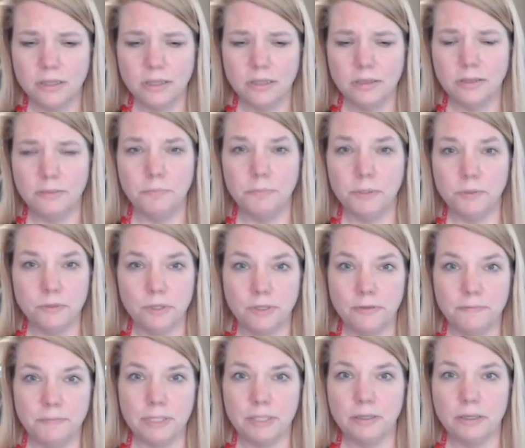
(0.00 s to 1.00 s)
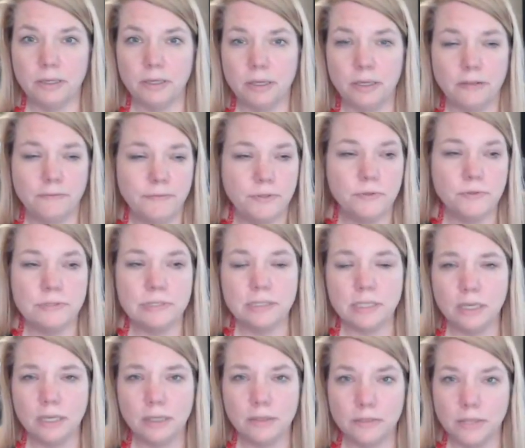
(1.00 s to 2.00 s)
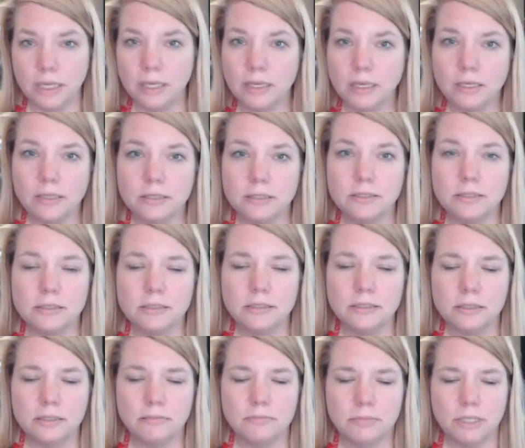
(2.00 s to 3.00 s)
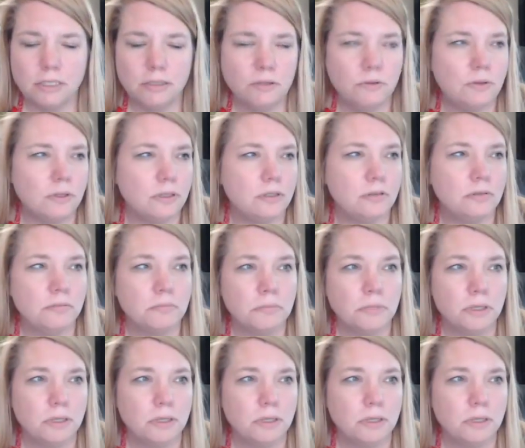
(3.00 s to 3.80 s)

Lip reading: the beauty of being, if you sync things, then you can.